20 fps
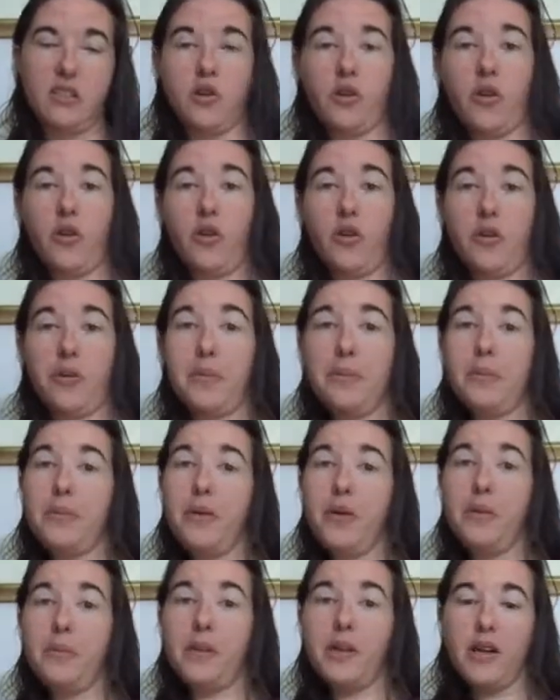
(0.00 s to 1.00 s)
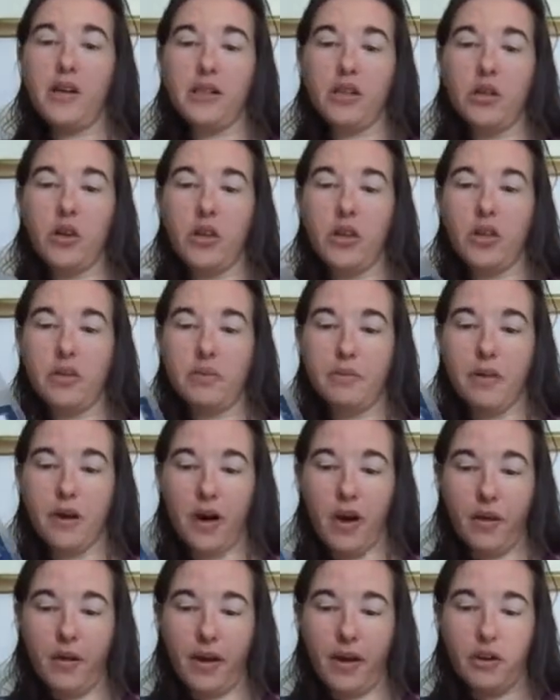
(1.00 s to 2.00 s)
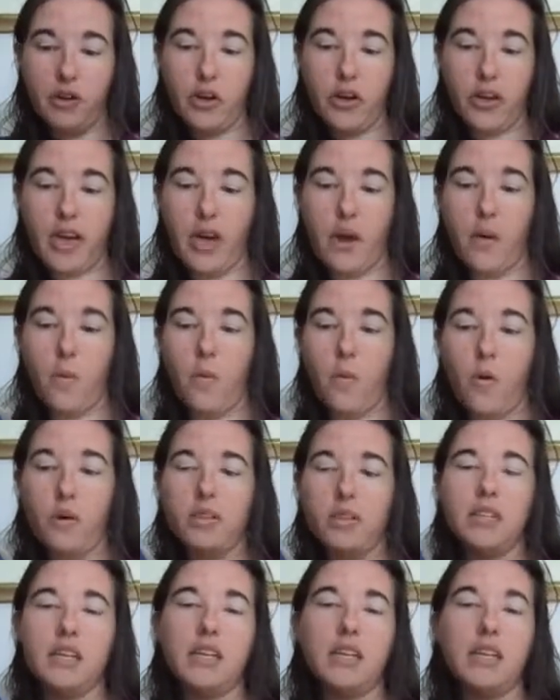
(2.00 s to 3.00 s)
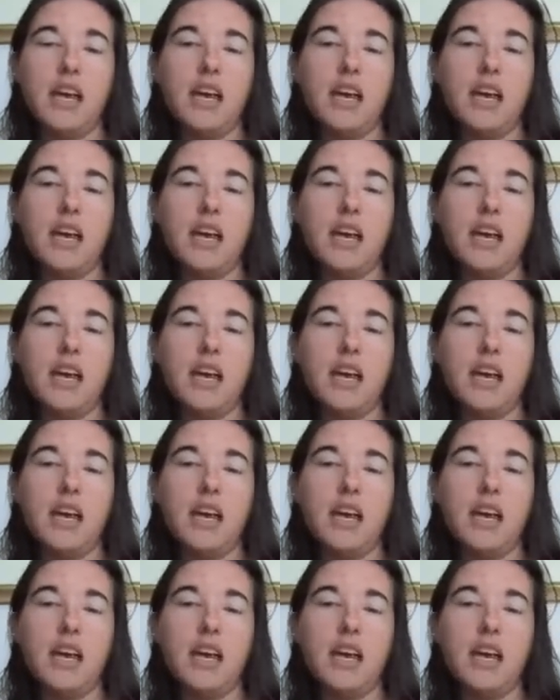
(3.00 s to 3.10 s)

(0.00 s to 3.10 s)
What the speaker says: so the moment I saw them, I went, okay, what